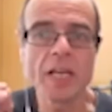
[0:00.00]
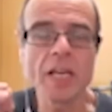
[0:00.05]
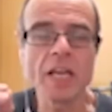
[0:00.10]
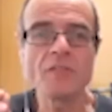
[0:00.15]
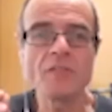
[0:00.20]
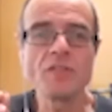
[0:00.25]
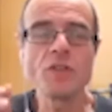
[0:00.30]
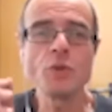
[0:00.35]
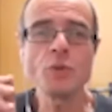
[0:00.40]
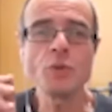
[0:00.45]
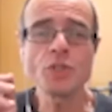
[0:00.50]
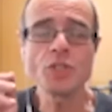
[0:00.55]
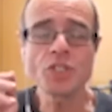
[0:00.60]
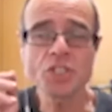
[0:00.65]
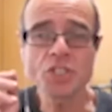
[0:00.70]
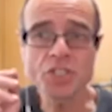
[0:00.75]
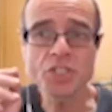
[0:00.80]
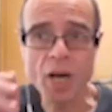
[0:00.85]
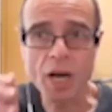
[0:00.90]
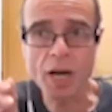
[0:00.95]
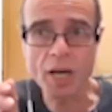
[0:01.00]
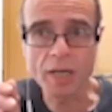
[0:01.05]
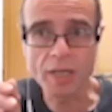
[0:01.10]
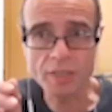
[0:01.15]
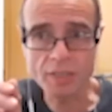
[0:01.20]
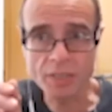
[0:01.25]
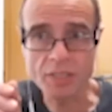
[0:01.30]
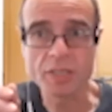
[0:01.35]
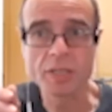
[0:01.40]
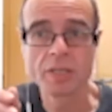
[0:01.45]
if you
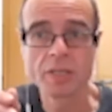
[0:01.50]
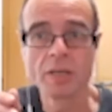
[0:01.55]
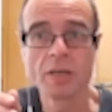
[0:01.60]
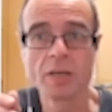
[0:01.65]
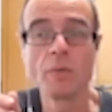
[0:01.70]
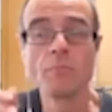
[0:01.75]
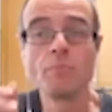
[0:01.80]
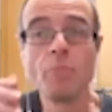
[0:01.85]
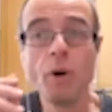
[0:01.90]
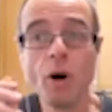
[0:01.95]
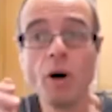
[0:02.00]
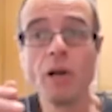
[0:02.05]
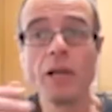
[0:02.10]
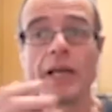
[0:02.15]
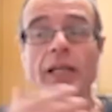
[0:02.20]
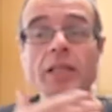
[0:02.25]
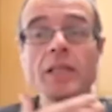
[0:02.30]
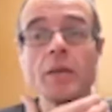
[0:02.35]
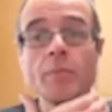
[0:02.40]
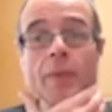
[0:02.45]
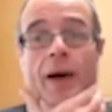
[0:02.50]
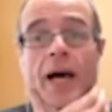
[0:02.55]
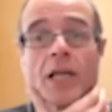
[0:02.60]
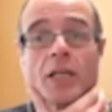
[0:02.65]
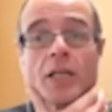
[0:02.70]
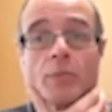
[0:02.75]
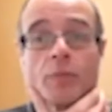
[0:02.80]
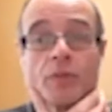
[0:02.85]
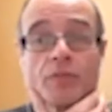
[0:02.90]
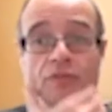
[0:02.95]
start pulling the
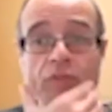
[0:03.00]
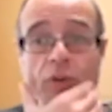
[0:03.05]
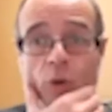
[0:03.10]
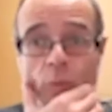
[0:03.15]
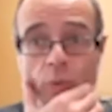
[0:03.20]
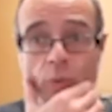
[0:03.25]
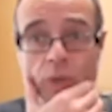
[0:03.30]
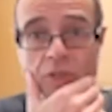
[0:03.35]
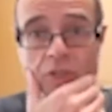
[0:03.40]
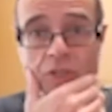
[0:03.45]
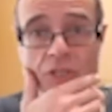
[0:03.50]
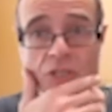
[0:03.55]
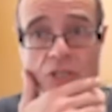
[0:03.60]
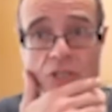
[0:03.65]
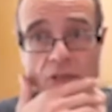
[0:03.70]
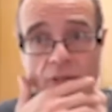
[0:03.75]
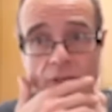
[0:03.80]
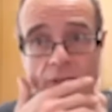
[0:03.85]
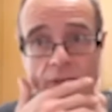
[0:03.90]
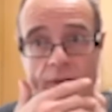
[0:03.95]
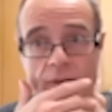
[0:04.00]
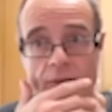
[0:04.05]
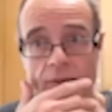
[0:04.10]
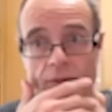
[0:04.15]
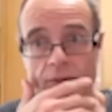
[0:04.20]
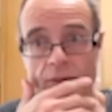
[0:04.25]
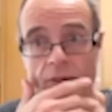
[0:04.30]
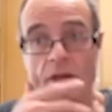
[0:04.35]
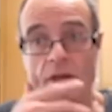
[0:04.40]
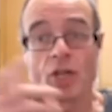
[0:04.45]
mandible forwards,
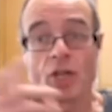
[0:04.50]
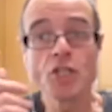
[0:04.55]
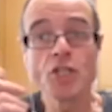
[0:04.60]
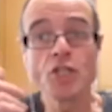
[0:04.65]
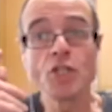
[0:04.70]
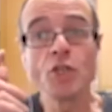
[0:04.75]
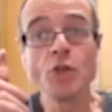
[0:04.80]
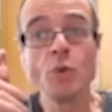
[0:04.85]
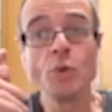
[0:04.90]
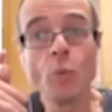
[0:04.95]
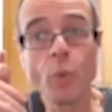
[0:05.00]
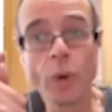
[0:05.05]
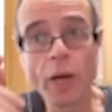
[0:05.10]
yep, you,